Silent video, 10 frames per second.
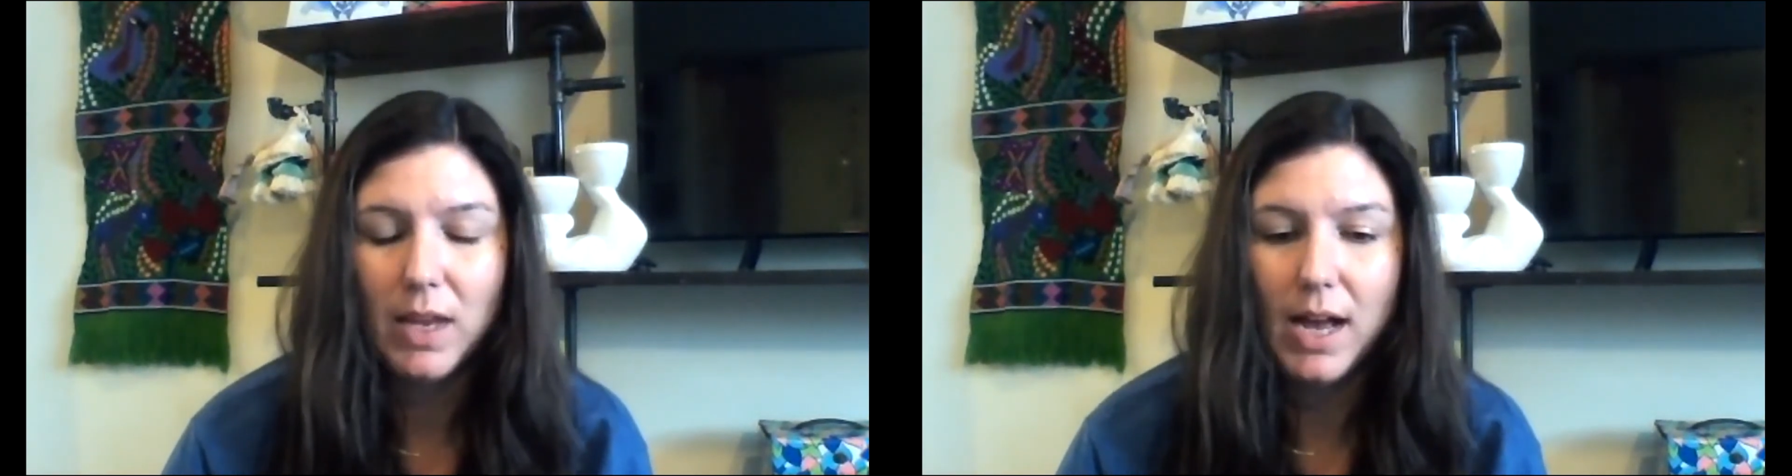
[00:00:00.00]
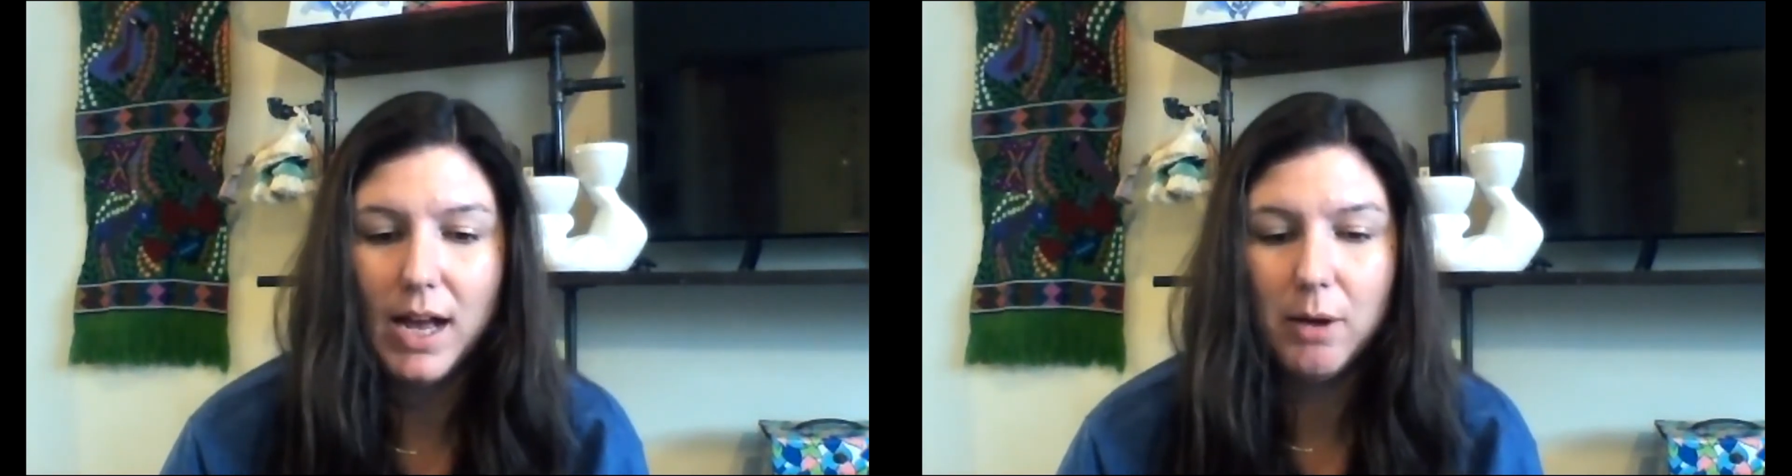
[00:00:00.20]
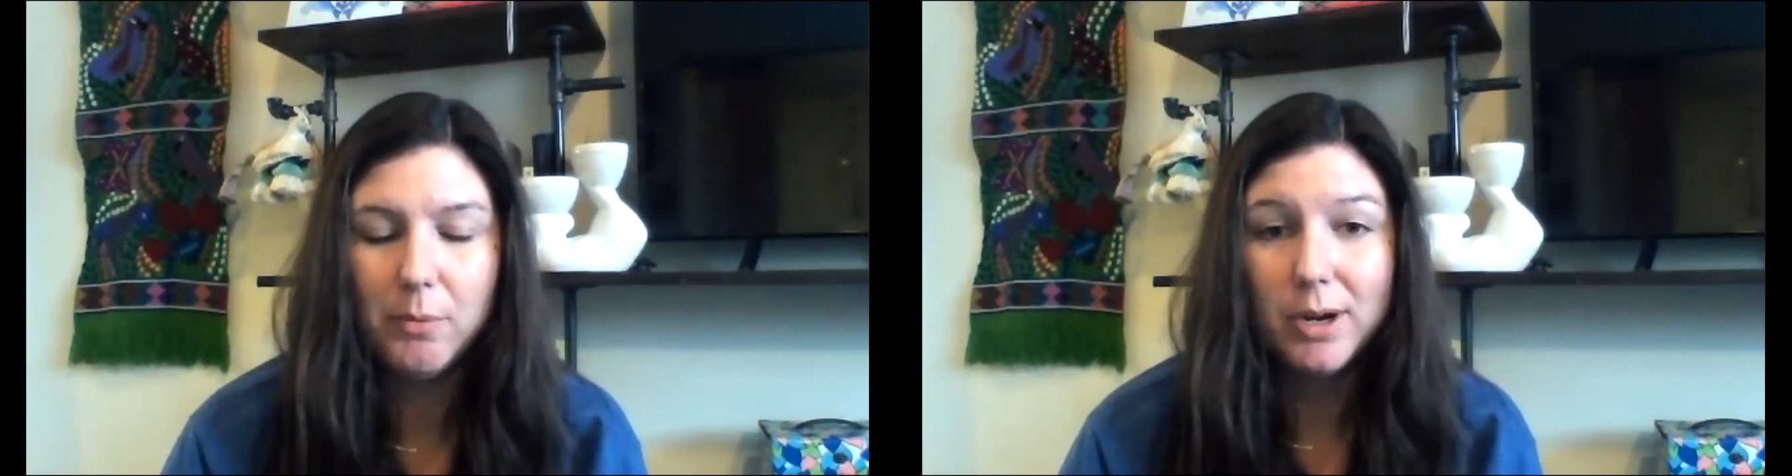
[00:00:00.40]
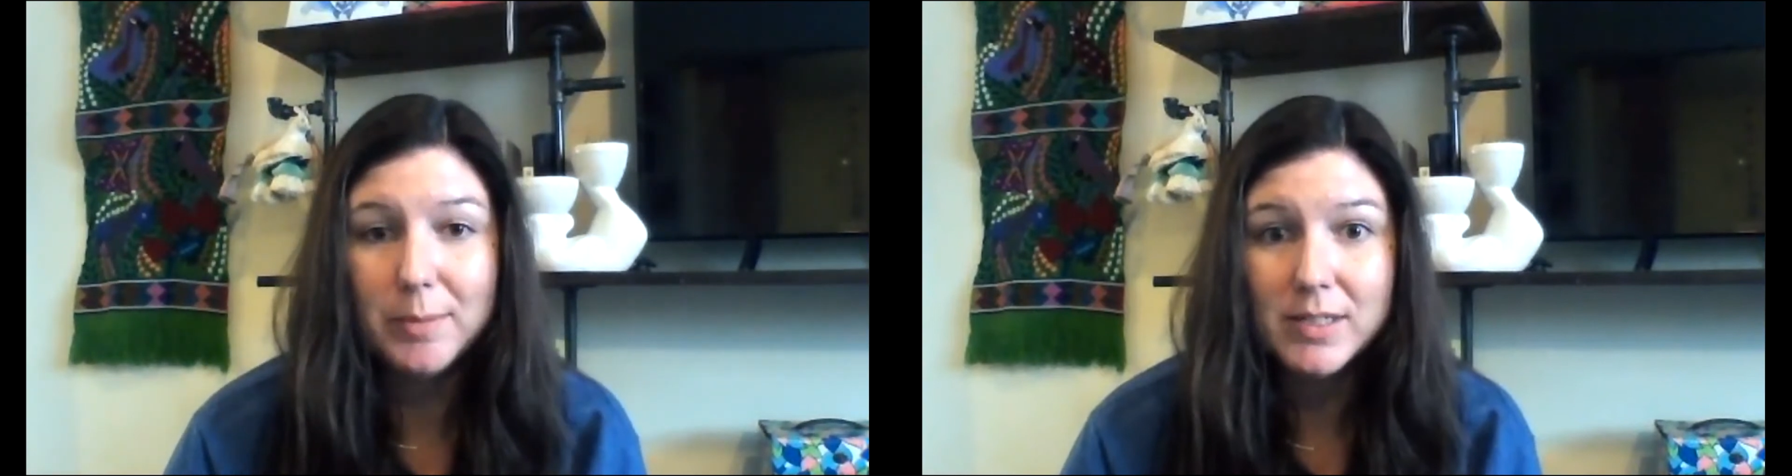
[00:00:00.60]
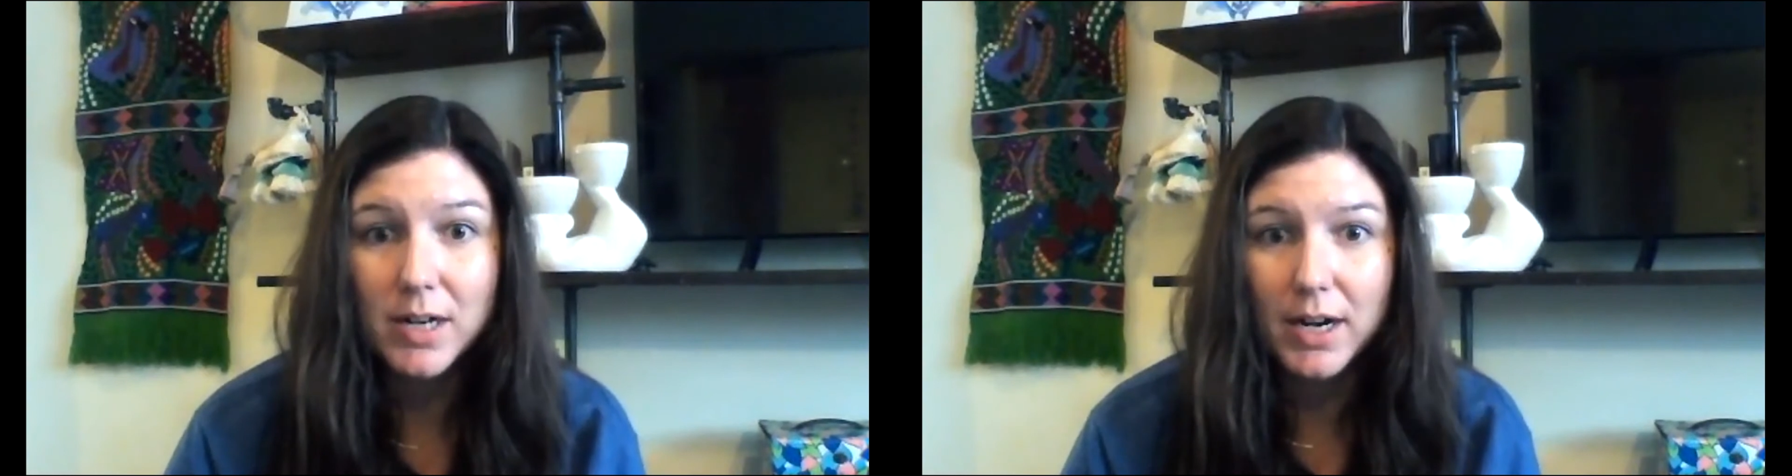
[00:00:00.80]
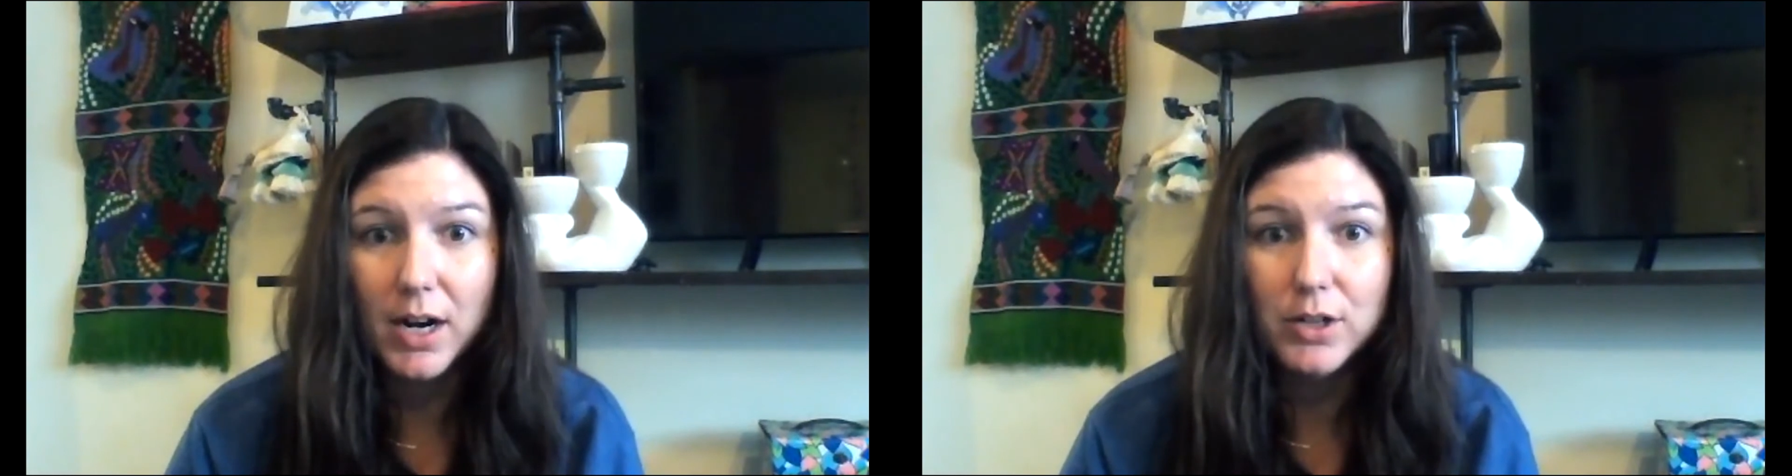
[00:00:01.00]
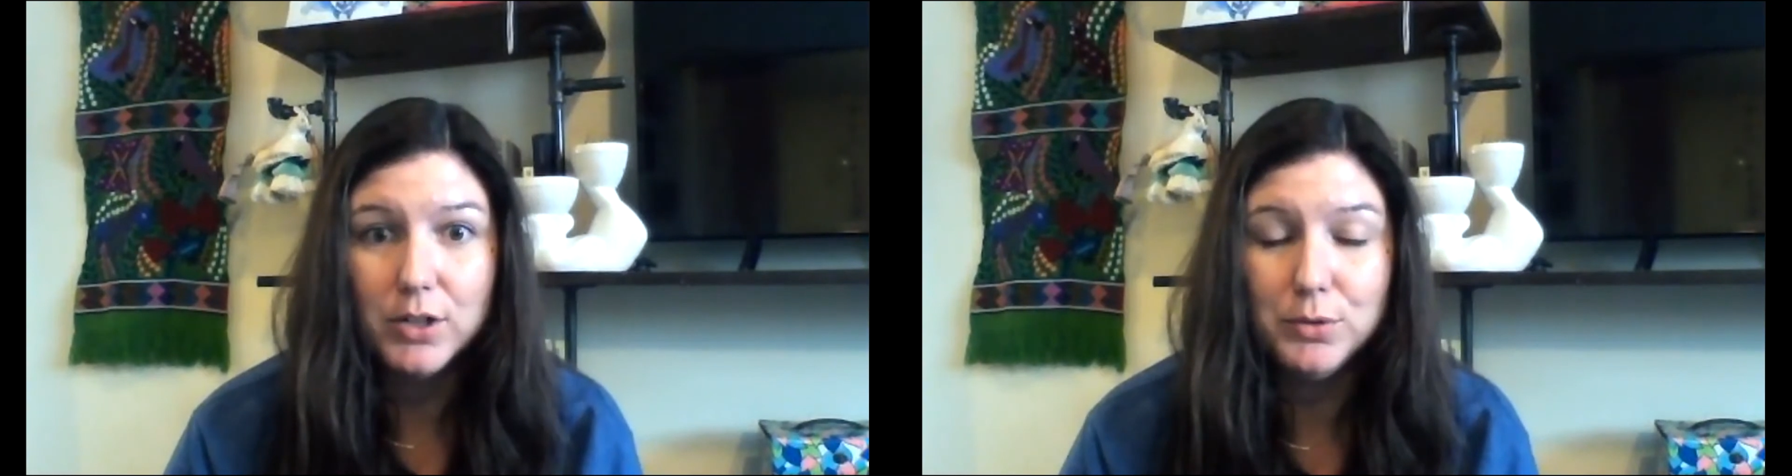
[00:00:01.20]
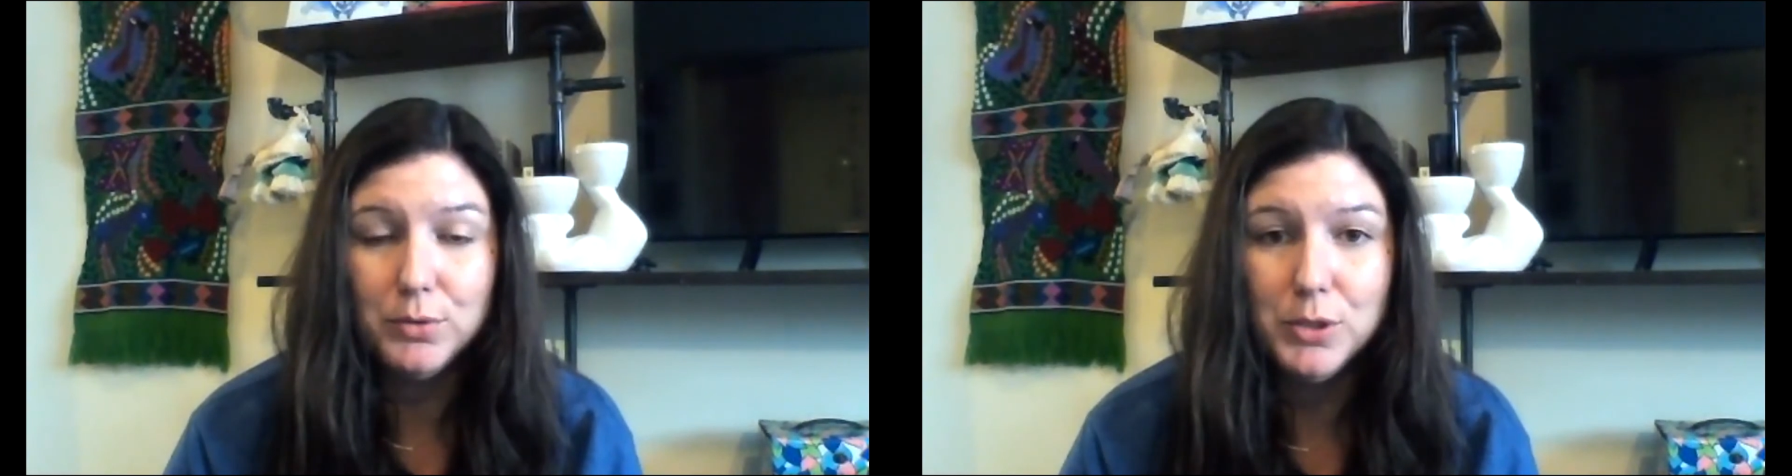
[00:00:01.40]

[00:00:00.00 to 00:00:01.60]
we're going to be starting our new